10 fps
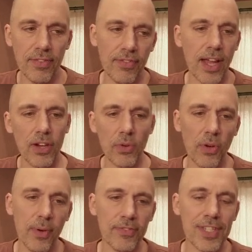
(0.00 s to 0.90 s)
if I don't
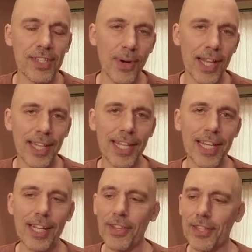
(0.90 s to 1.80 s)
know if it's really
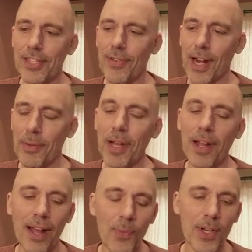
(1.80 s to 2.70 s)
needed in this track.
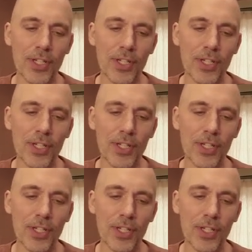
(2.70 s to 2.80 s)
But we're